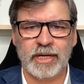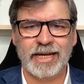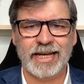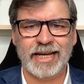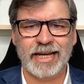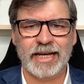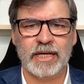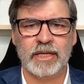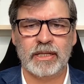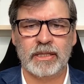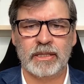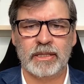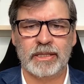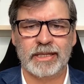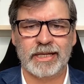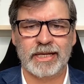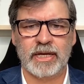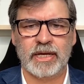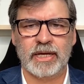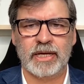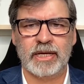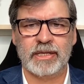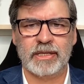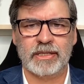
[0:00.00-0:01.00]
in
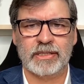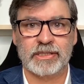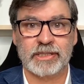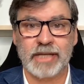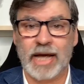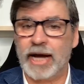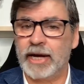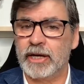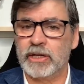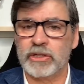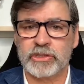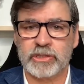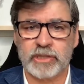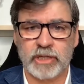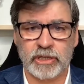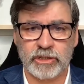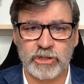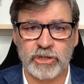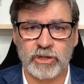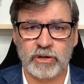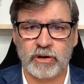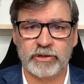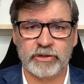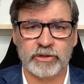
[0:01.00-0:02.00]
the science
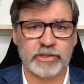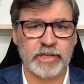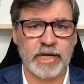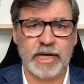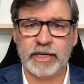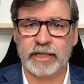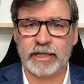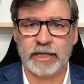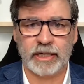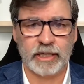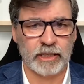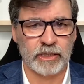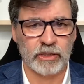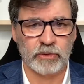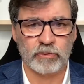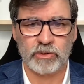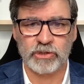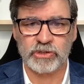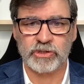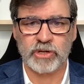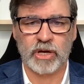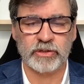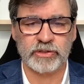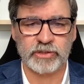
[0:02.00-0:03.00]
that you're undertaking and the
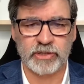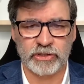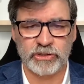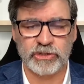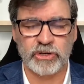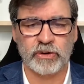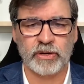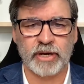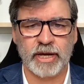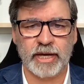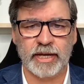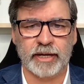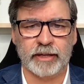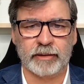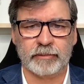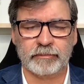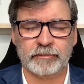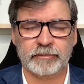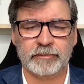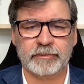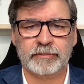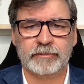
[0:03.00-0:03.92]
results that you're getting?